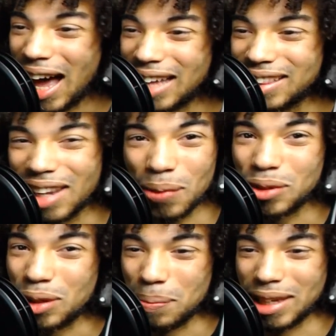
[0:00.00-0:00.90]
I thought I
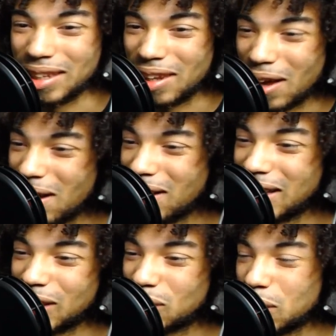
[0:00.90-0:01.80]
was gonna be in
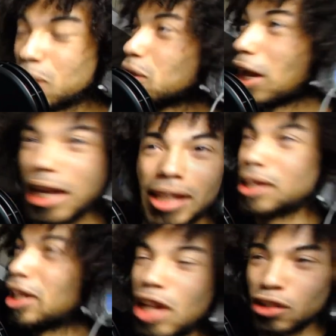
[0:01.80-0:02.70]
the theater,
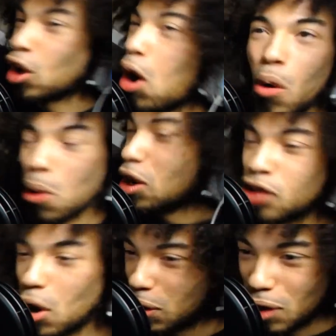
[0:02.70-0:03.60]
like, let's go,
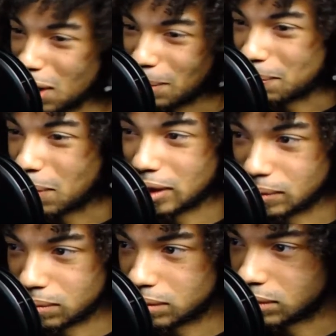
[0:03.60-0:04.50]
turn up.
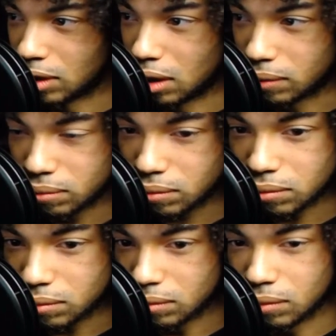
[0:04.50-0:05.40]
But no,
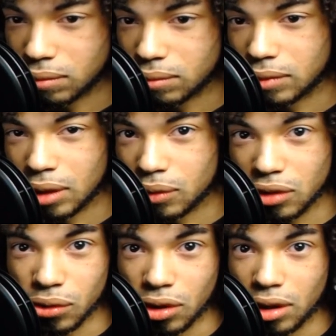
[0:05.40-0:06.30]
there was no turn.